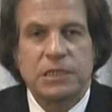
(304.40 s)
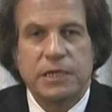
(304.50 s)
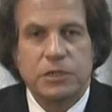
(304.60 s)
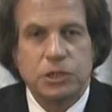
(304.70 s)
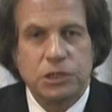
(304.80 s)
an
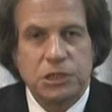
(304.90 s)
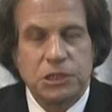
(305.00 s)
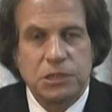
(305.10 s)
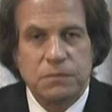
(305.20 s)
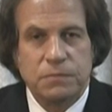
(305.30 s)
energy
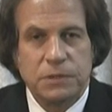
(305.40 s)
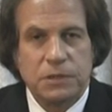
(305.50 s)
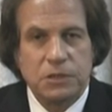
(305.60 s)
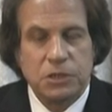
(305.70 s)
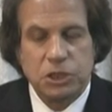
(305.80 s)
system,
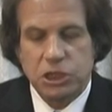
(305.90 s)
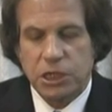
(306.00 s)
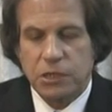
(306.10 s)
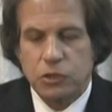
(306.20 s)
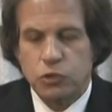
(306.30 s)
just
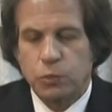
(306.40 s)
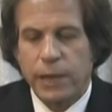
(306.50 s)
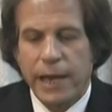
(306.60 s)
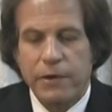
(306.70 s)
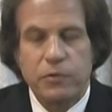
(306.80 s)
like a little
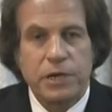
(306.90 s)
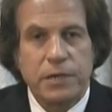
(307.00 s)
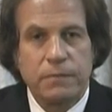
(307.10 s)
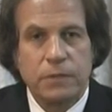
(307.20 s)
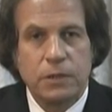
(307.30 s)
battery.
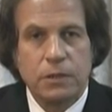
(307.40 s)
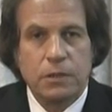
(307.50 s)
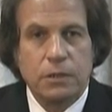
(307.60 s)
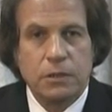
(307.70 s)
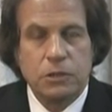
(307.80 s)

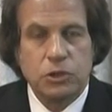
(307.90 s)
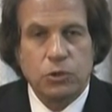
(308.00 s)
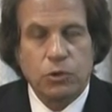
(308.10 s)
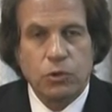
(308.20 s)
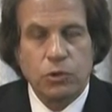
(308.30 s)

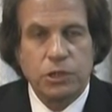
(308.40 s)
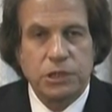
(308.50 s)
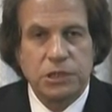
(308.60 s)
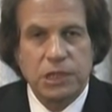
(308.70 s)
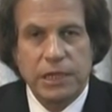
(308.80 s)
So
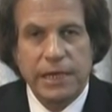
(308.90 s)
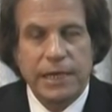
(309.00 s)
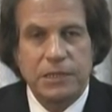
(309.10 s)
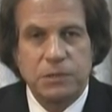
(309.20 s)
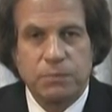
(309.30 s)
organs,
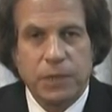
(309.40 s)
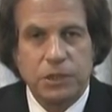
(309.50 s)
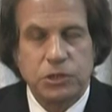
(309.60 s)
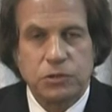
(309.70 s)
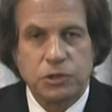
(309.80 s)
glands,
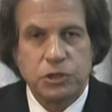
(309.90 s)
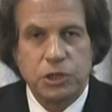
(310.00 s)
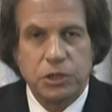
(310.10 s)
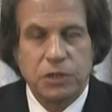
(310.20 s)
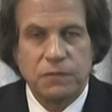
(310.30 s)
muscles,
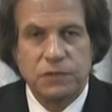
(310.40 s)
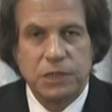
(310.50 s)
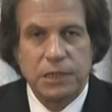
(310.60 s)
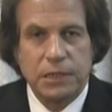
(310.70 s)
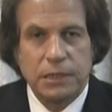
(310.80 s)
nerves,
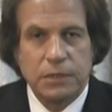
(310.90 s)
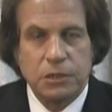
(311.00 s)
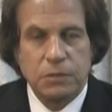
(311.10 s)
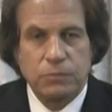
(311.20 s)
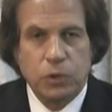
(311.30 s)

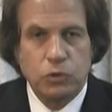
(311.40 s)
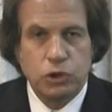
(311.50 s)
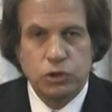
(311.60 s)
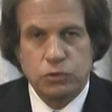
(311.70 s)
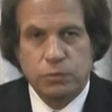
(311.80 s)
the
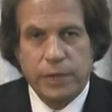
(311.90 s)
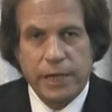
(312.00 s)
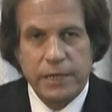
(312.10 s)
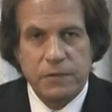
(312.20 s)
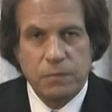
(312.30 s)
emotional
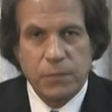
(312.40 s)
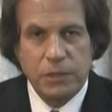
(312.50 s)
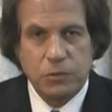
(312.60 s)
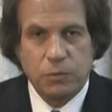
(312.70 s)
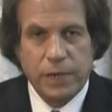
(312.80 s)
body, the
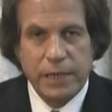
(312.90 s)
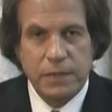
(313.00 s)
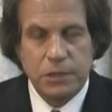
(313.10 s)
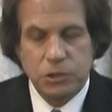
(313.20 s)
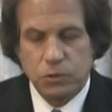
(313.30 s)
mental body,
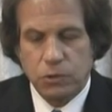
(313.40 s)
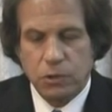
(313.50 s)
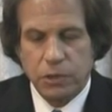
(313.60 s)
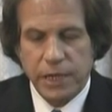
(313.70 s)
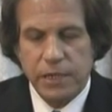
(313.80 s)
these are
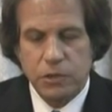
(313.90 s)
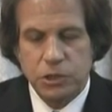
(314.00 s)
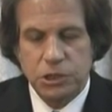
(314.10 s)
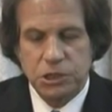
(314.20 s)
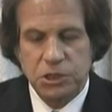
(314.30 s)
all
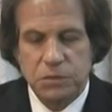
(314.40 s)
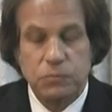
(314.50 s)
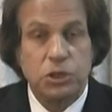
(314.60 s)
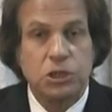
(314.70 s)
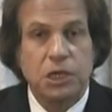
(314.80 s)
energy systems
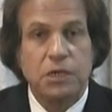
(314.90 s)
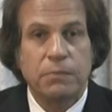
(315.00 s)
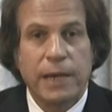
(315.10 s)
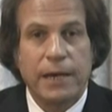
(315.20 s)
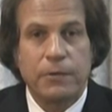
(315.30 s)
just like a
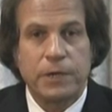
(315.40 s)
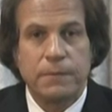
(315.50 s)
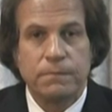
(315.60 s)
battery.